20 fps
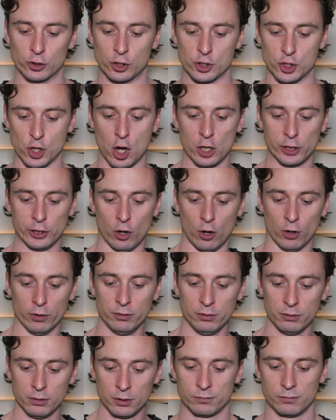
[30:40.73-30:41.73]
Because early
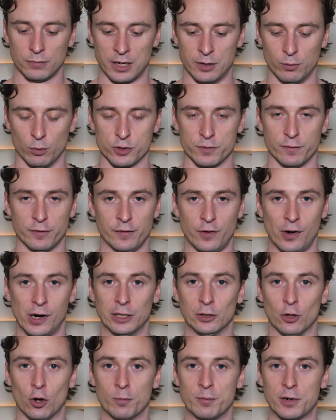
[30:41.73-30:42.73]
on, and it wasn't for
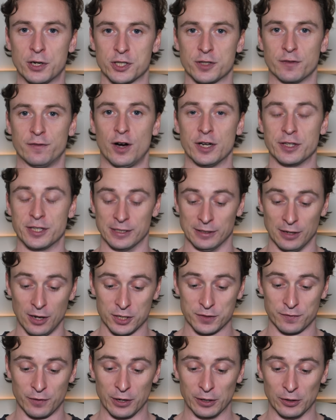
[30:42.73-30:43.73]
very long because the fight didn't
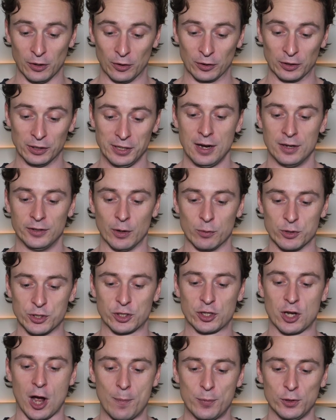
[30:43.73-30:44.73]
last very long, there was a
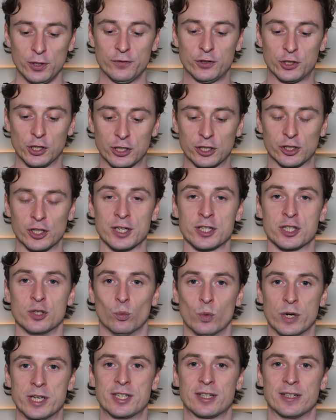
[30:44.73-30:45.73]
couple of good things that
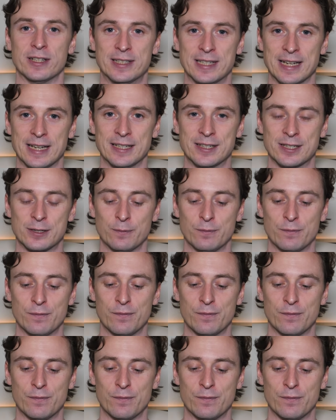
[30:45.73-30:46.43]
Whittaker did